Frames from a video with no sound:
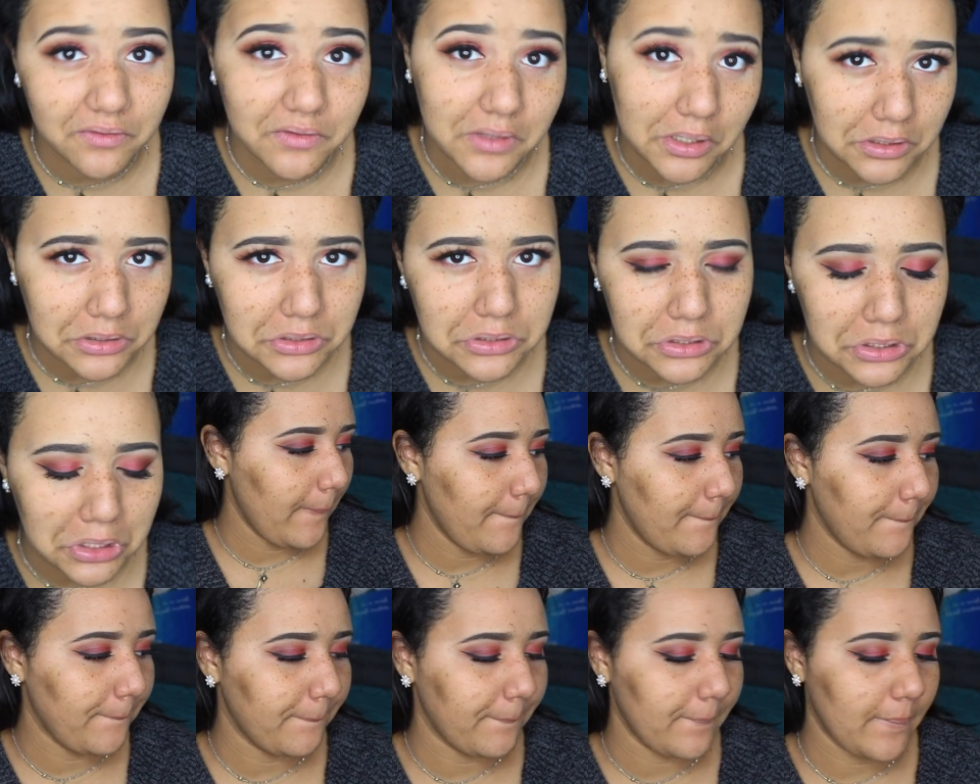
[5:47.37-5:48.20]
as you can see.
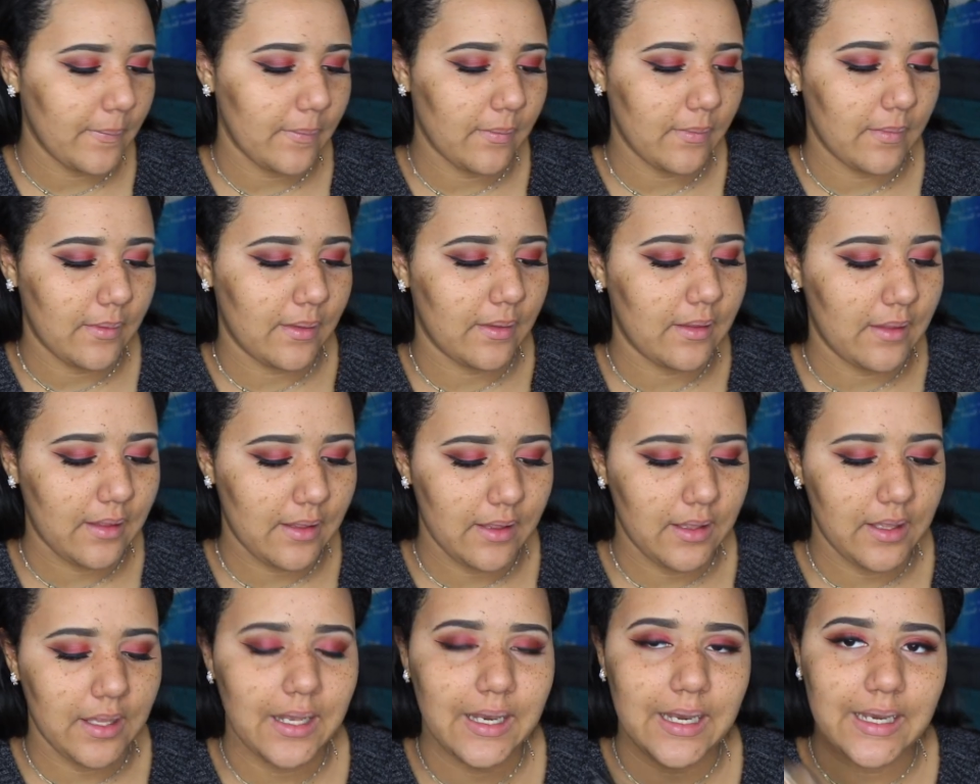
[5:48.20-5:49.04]

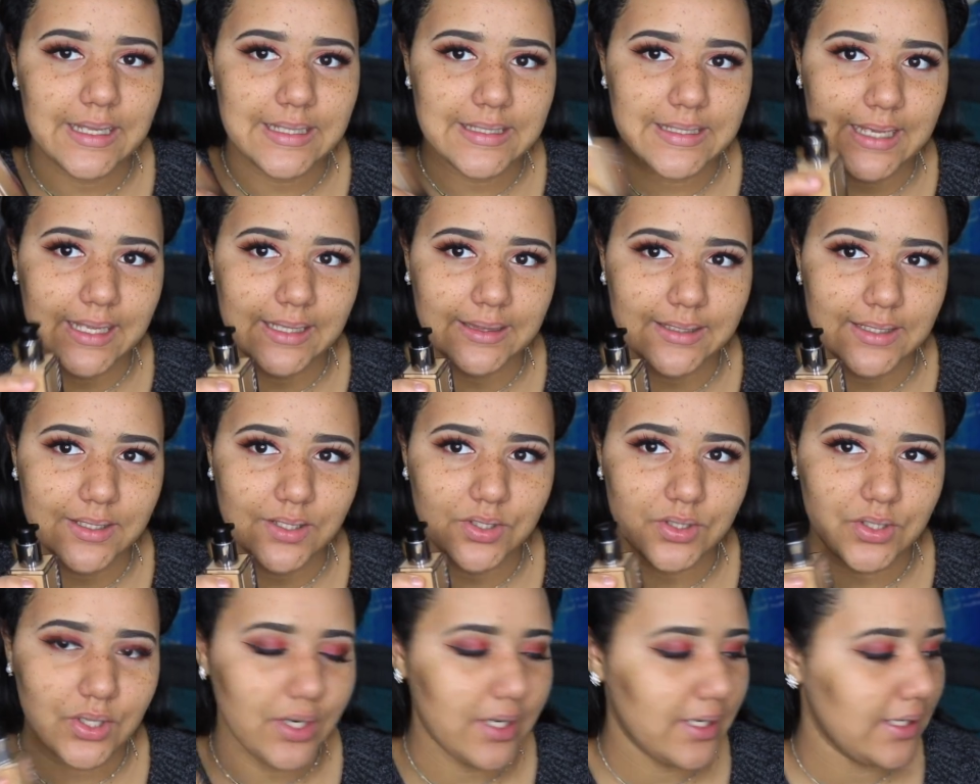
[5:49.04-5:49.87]
Let's get this
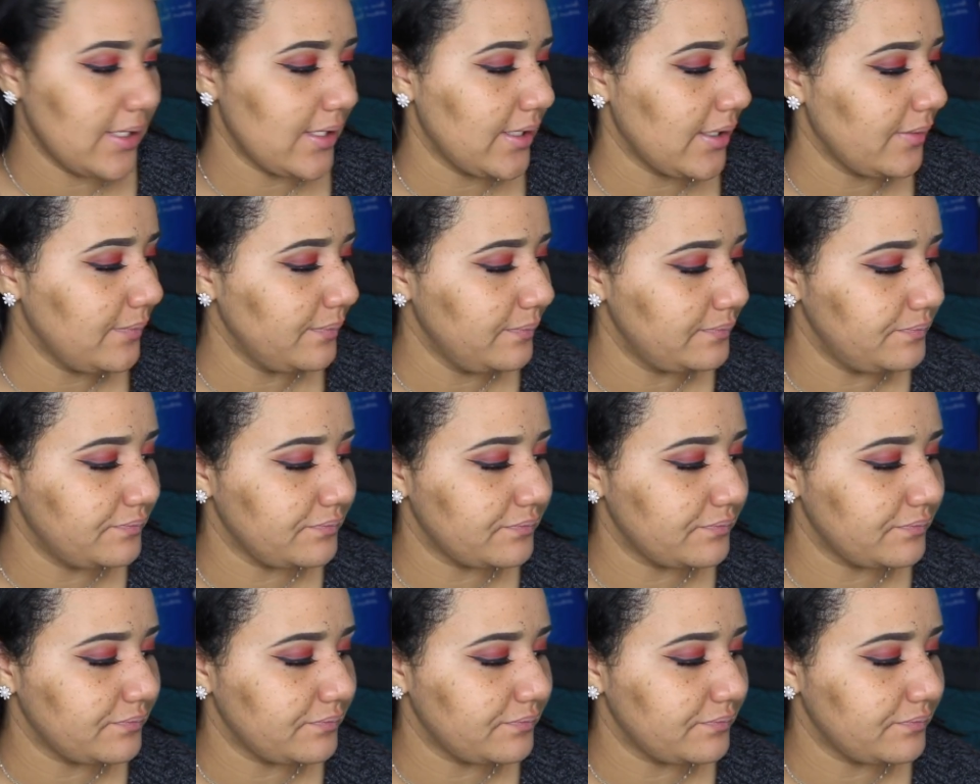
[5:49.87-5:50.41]
started.